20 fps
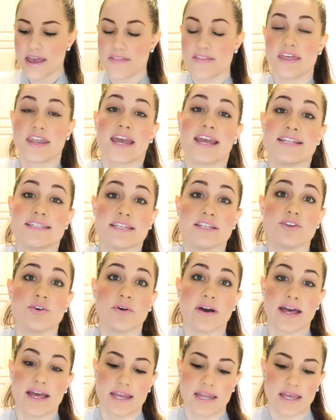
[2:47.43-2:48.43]
And then I did go
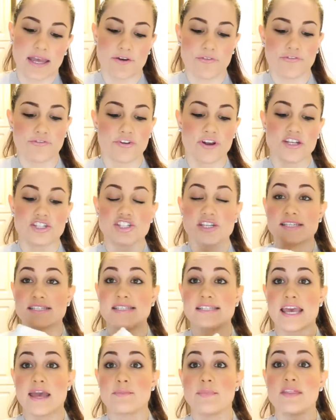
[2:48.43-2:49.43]
ahead and get fresh
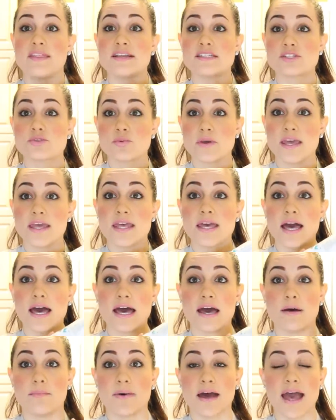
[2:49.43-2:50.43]
salmon this week.
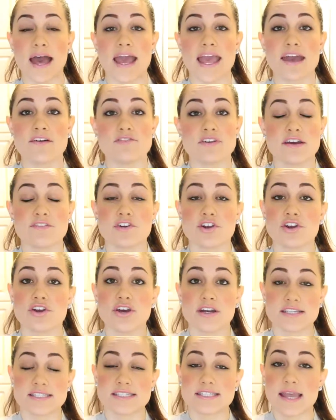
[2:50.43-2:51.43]
I have never
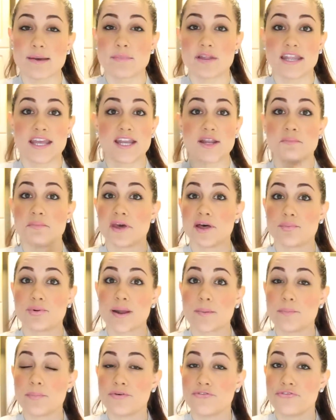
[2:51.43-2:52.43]
cooked salmon in a meal
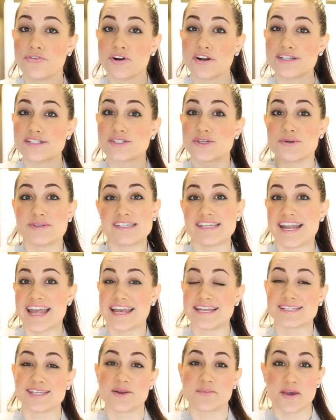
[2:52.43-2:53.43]
prep before, so
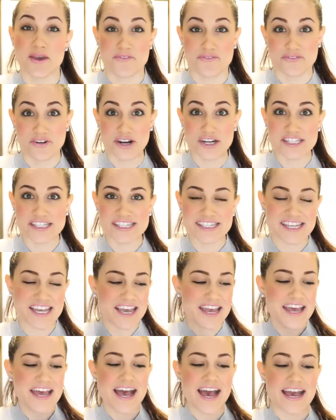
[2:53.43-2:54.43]
today is gonna be a first.
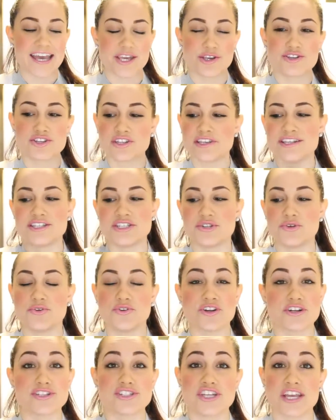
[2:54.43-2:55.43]
I usually do
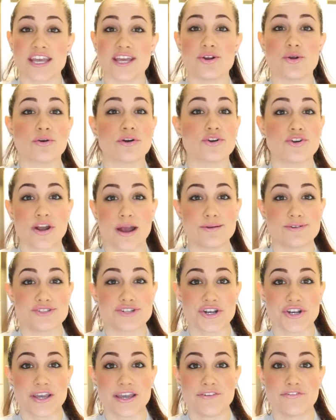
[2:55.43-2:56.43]
grilled chicken or ground
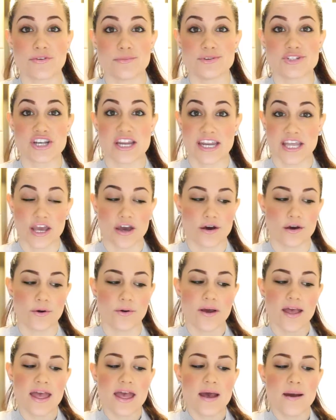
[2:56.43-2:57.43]
turkey from Jenny
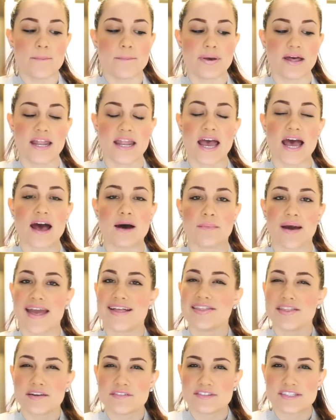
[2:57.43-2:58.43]
O, but
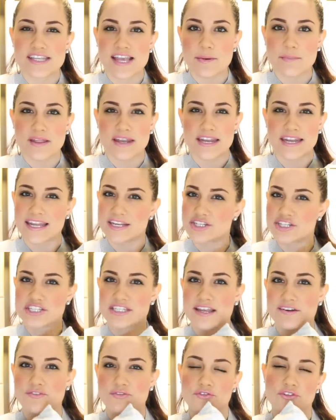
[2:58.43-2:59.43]
I love salmon and I just
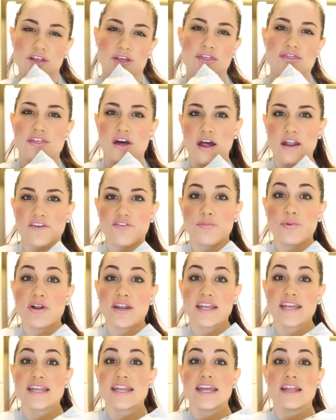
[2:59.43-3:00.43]
never really thought of
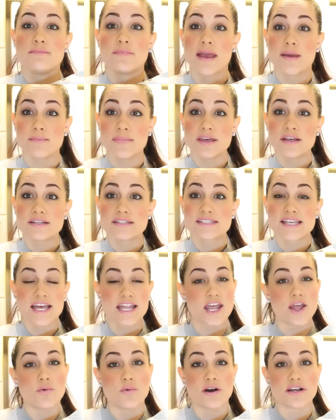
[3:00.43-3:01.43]
putting it in my meals,
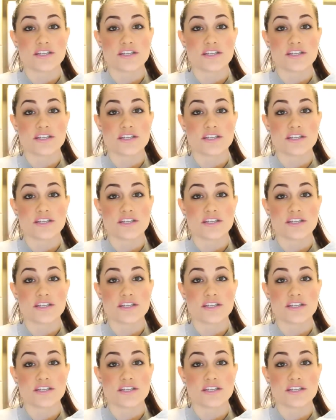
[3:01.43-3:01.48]
and I